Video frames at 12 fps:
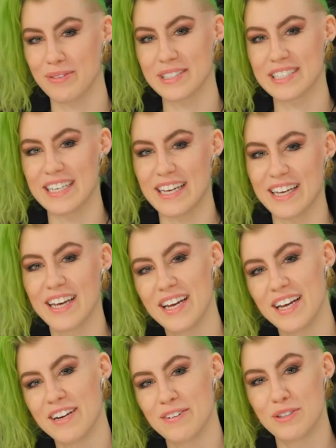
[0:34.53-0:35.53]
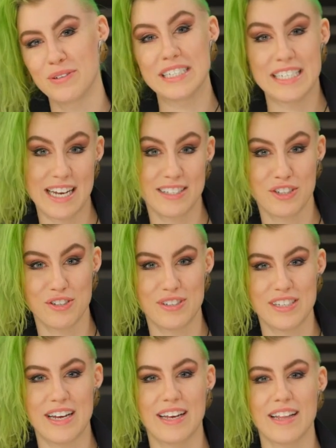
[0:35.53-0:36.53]
We'll see. We're doing a test shoot
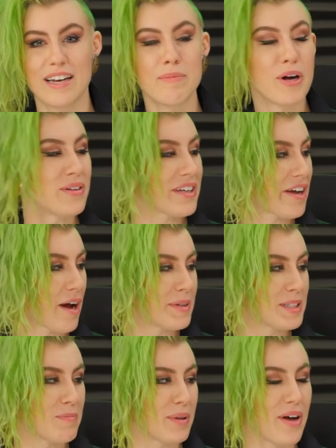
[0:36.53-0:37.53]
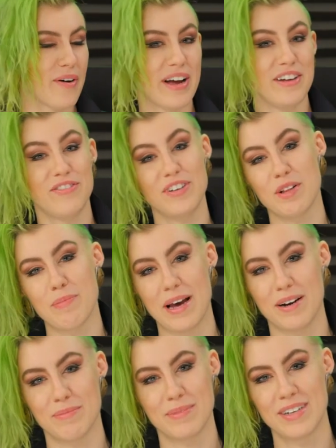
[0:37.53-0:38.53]
today. Let him know in the comments below how you feel about
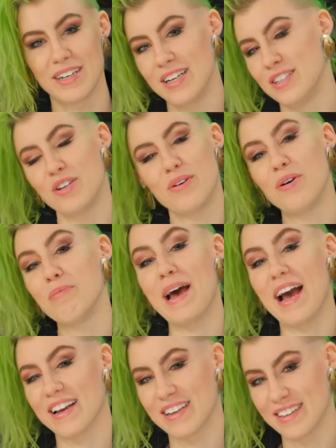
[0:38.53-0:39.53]
him. Oh no! Don't hold back.